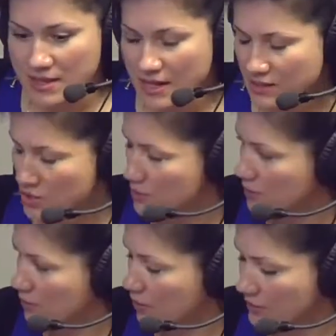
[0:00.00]
That
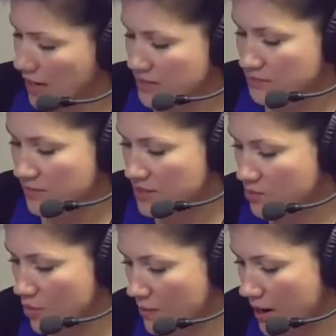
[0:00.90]
two-year-old has
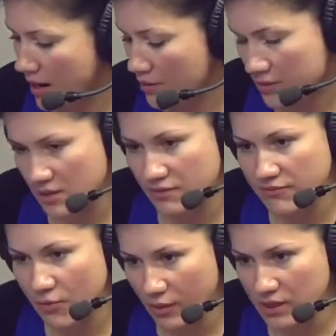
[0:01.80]
much more power than a
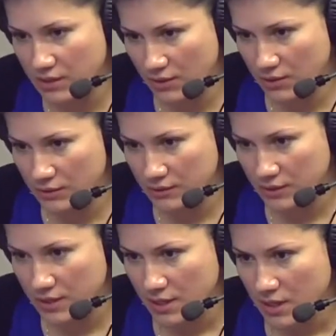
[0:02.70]
forty-year-old
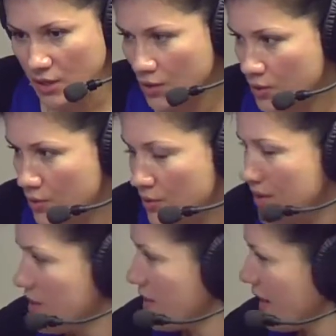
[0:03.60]
who,
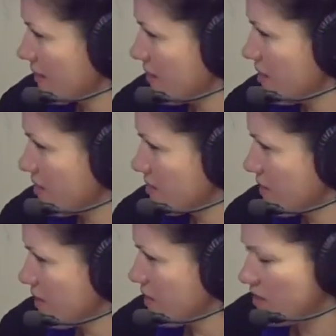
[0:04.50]
at the end of the
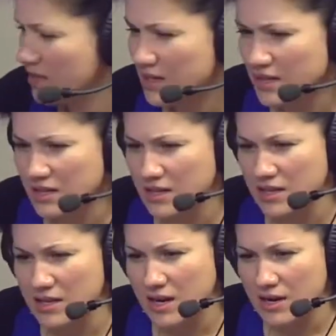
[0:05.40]
day,
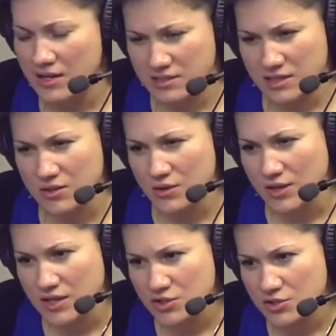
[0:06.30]
is either
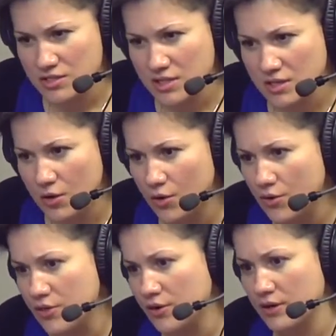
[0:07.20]
interested
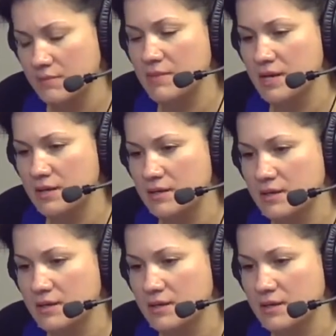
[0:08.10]
or they're committed.